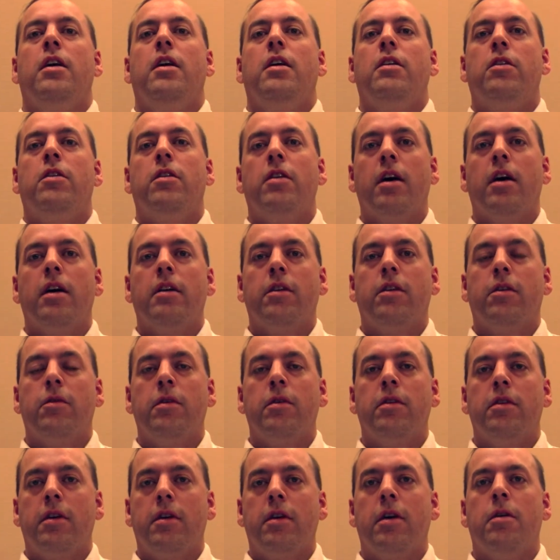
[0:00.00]
You're not
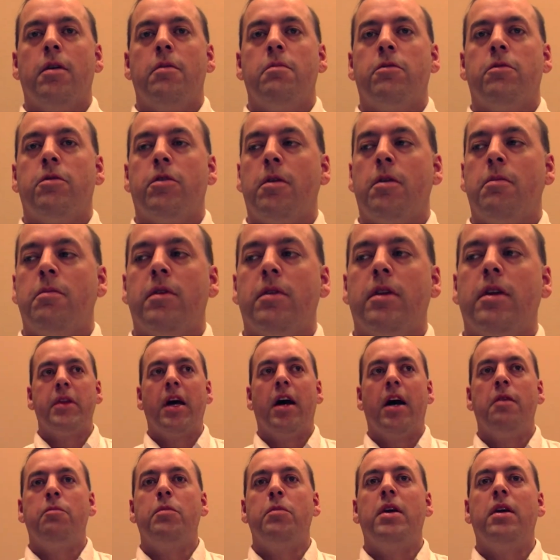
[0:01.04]
going to come from the
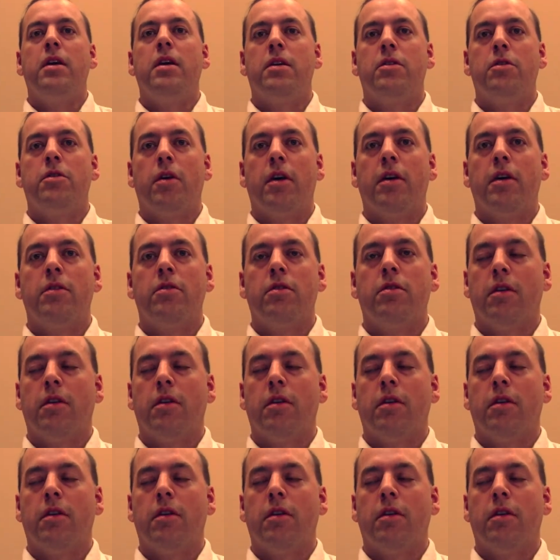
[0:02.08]
IP address